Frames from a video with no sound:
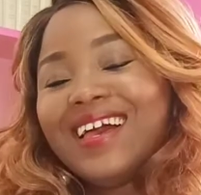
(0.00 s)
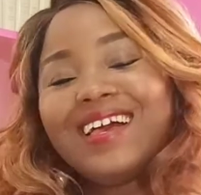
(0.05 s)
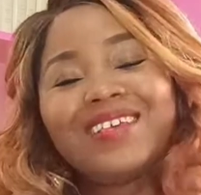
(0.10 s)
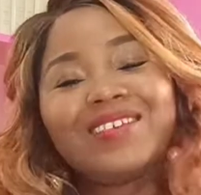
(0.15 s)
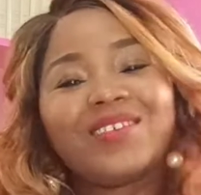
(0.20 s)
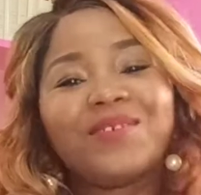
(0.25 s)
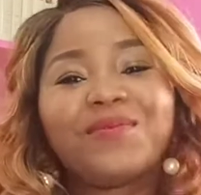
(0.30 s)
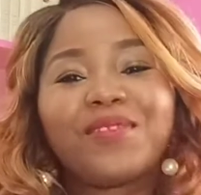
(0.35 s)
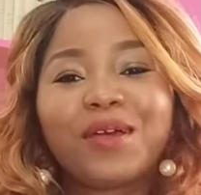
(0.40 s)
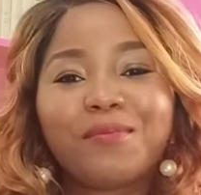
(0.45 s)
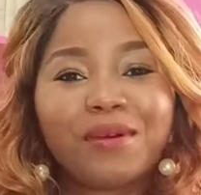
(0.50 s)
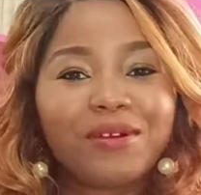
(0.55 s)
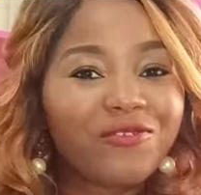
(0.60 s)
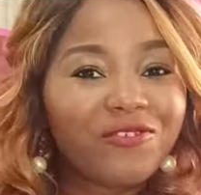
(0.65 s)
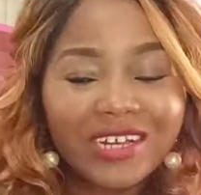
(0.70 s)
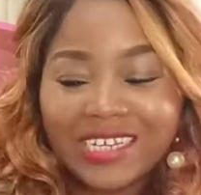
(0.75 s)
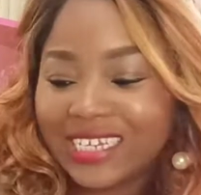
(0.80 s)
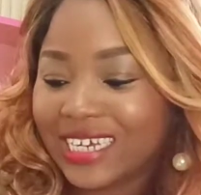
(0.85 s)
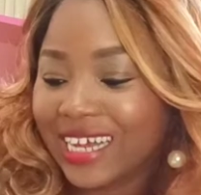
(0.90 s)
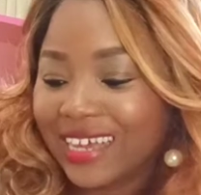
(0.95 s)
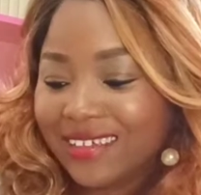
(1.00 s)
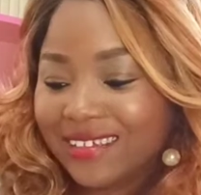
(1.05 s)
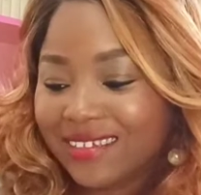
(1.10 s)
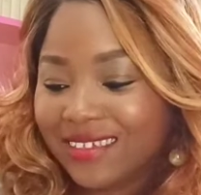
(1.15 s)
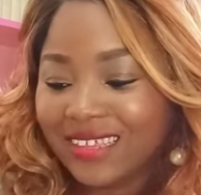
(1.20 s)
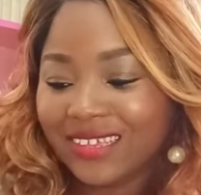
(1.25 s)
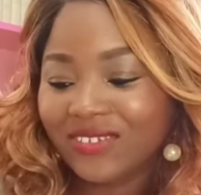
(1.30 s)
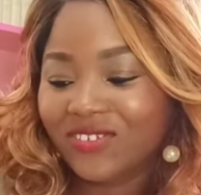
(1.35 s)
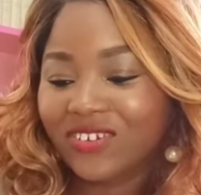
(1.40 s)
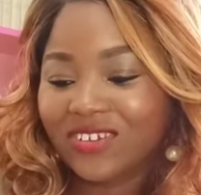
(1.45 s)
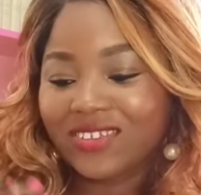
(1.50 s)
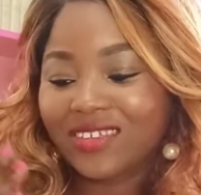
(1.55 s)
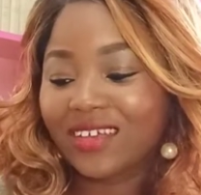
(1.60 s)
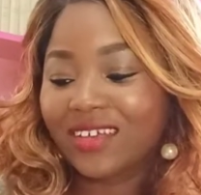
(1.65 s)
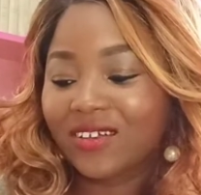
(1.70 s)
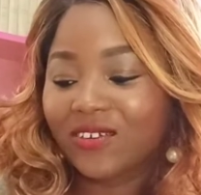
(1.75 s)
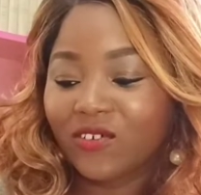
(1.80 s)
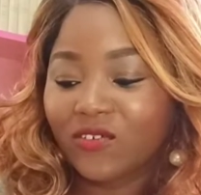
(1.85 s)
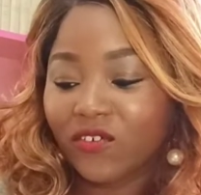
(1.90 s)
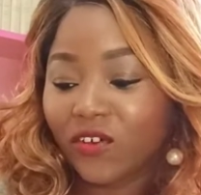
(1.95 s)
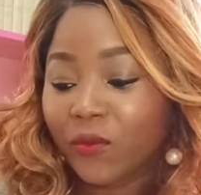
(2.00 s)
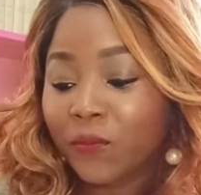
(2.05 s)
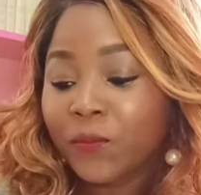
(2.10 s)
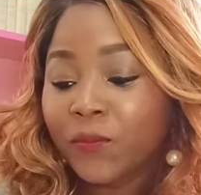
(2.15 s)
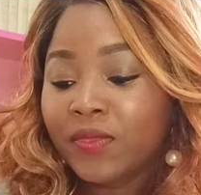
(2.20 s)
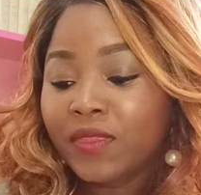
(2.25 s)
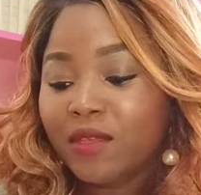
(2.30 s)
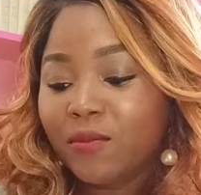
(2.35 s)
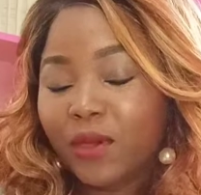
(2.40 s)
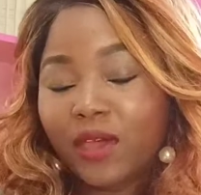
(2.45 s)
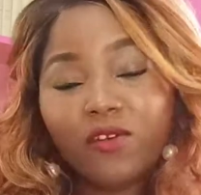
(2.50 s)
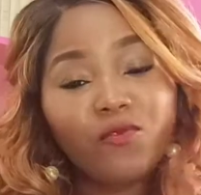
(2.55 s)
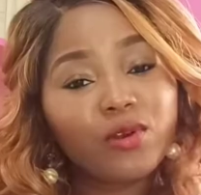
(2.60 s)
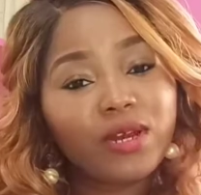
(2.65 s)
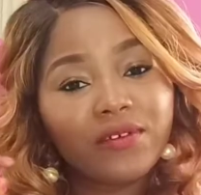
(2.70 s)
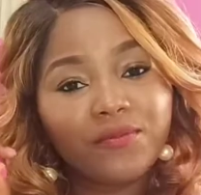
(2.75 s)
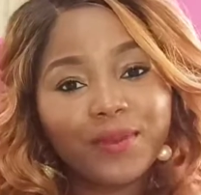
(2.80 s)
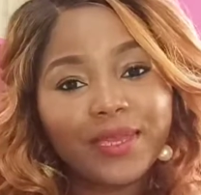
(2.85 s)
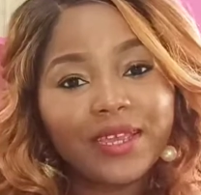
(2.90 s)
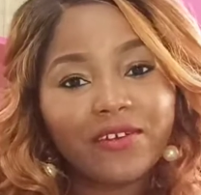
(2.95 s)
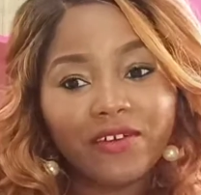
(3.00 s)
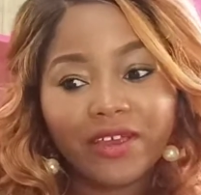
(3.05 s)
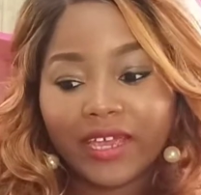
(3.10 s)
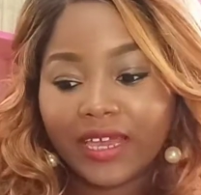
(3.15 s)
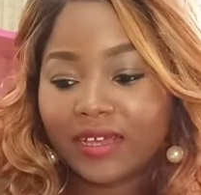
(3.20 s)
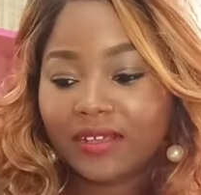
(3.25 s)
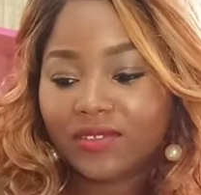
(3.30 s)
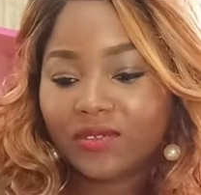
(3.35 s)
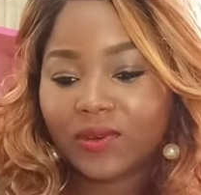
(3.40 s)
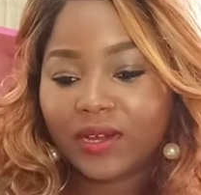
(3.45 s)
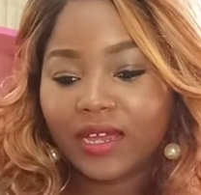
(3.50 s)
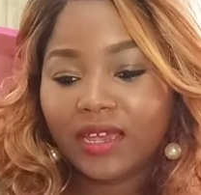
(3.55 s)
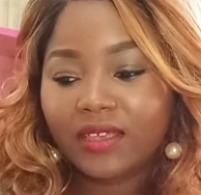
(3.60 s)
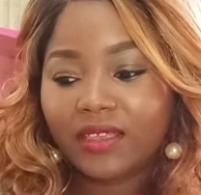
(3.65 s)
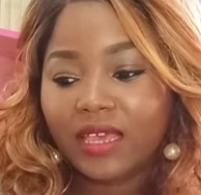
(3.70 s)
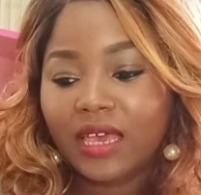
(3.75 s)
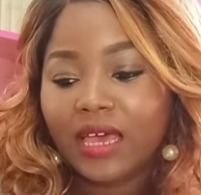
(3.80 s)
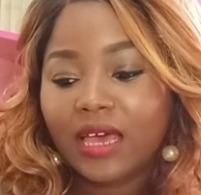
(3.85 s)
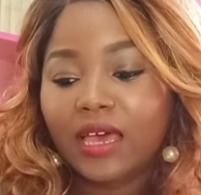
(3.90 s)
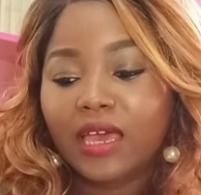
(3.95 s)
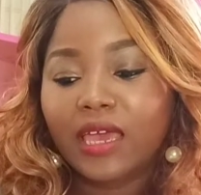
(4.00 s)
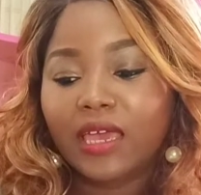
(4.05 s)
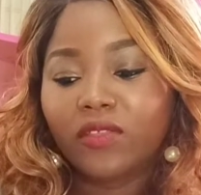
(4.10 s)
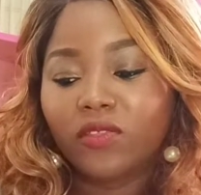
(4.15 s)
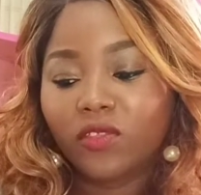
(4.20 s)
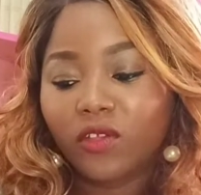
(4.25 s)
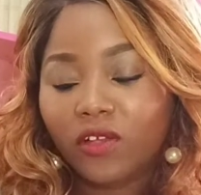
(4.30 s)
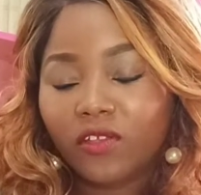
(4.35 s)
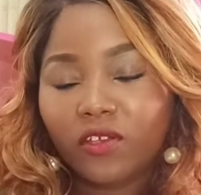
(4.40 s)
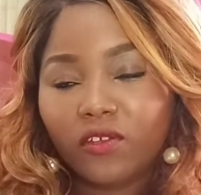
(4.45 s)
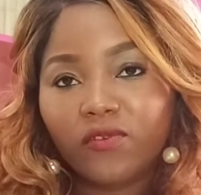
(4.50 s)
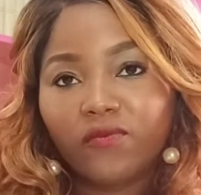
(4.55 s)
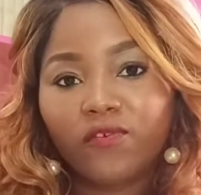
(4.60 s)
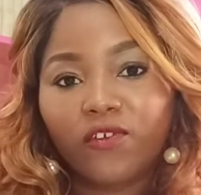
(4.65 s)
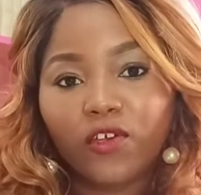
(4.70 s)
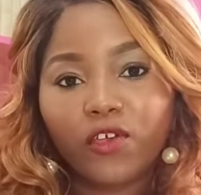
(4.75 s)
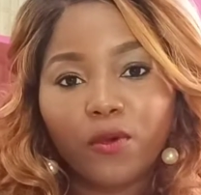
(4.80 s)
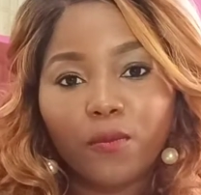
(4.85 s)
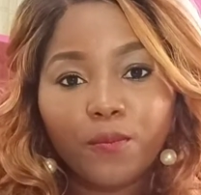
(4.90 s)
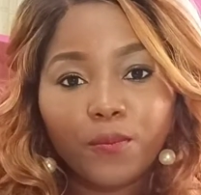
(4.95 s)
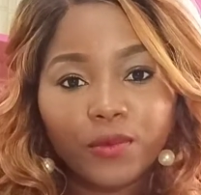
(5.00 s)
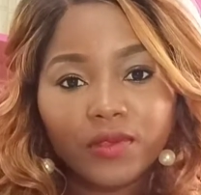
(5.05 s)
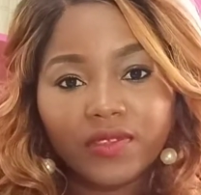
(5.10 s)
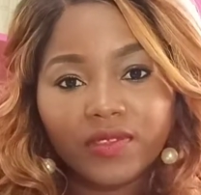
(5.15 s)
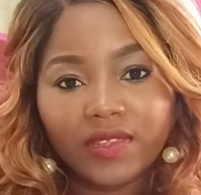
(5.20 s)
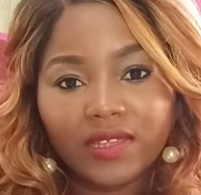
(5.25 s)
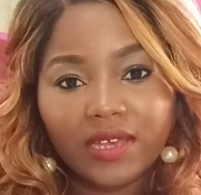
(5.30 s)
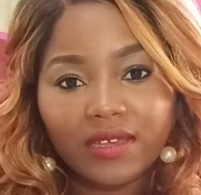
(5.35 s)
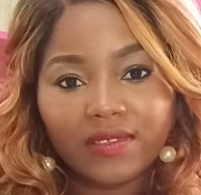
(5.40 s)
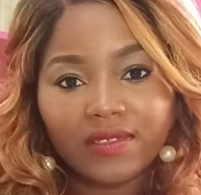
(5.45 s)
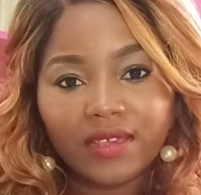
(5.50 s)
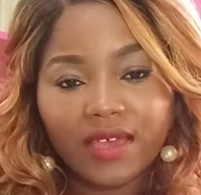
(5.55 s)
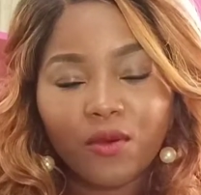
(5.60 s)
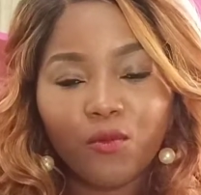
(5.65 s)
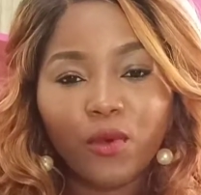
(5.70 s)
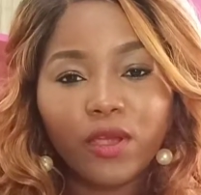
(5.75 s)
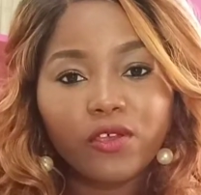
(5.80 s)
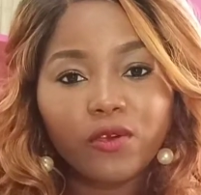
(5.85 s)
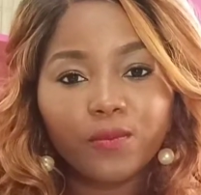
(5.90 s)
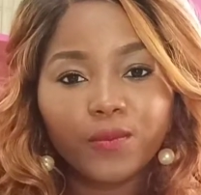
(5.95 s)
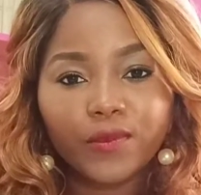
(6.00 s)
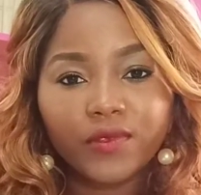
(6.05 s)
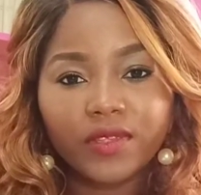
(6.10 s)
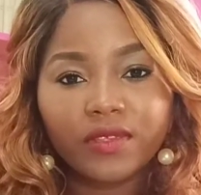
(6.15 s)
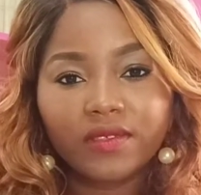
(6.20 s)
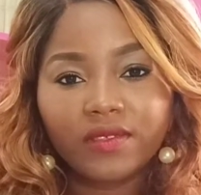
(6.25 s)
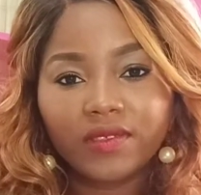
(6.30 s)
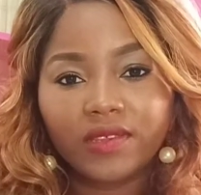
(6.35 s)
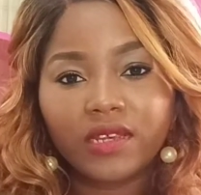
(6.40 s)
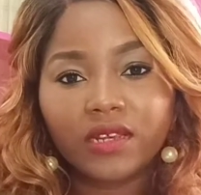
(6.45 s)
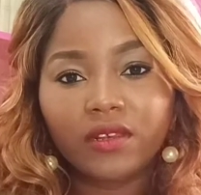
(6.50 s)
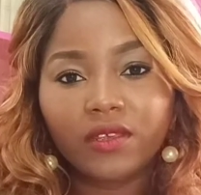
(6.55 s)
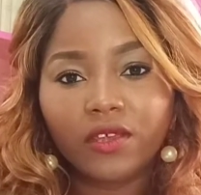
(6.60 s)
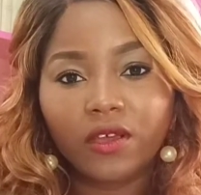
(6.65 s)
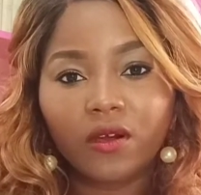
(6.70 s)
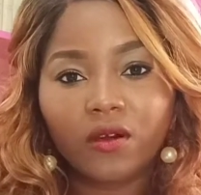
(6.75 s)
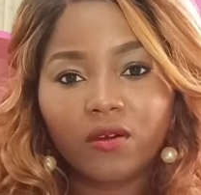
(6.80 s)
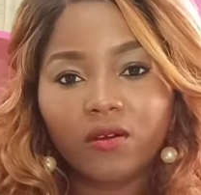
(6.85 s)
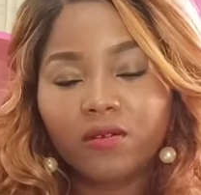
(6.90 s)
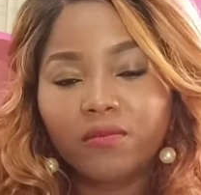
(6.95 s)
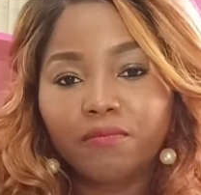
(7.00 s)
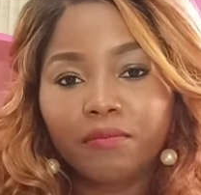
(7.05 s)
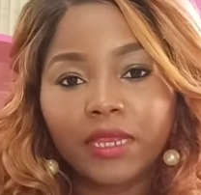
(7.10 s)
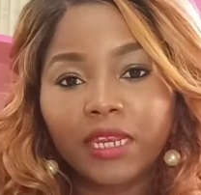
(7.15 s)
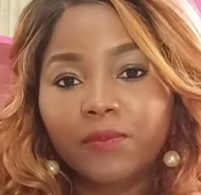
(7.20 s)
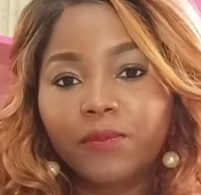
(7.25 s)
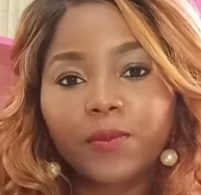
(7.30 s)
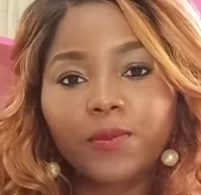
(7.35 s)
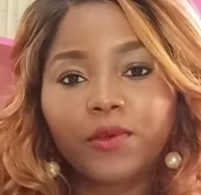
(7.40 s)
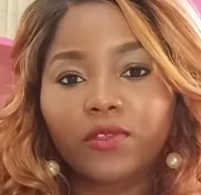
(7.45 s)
Sometimes my French accent is just taking over, but it would have been crickets, right? In order for your business, and when your business is still young, many people